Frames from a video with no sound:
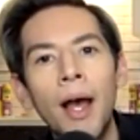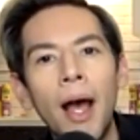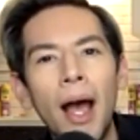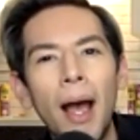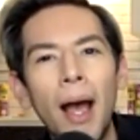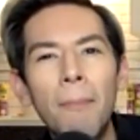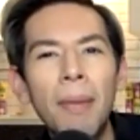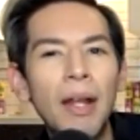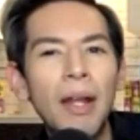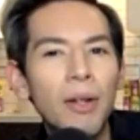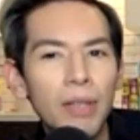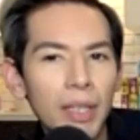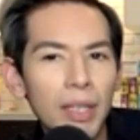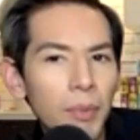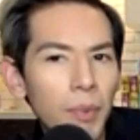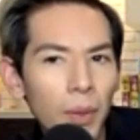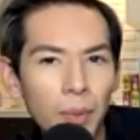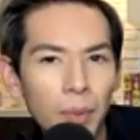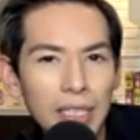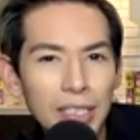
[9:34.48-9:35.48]
Apparently,
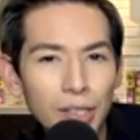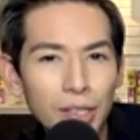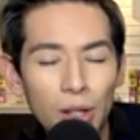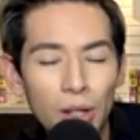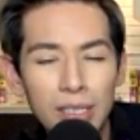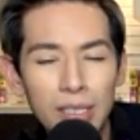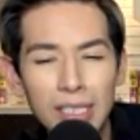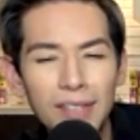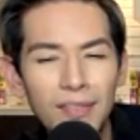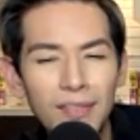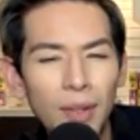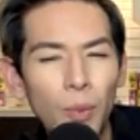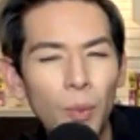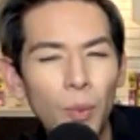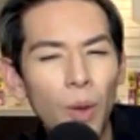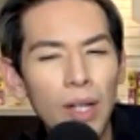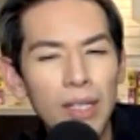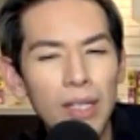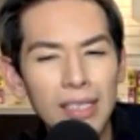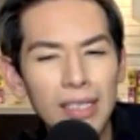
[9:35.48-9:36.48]
what we saw on TV
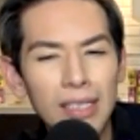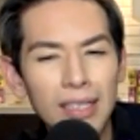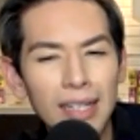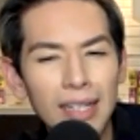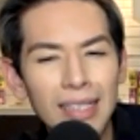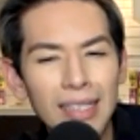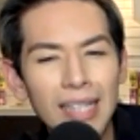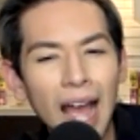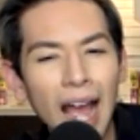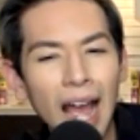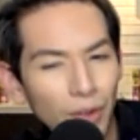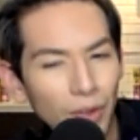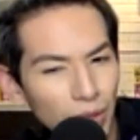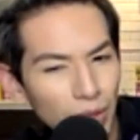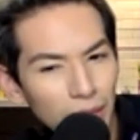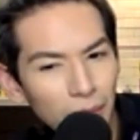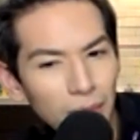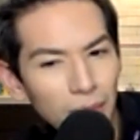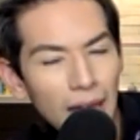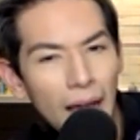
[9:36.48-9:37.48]
wasn't
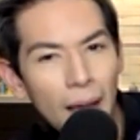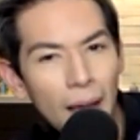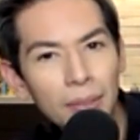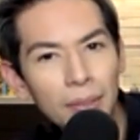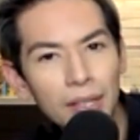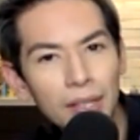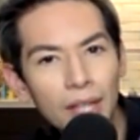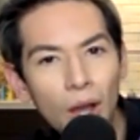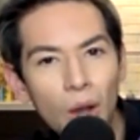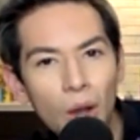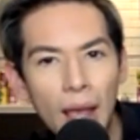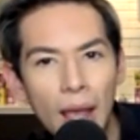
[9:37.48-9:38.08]
entirely what happened, though.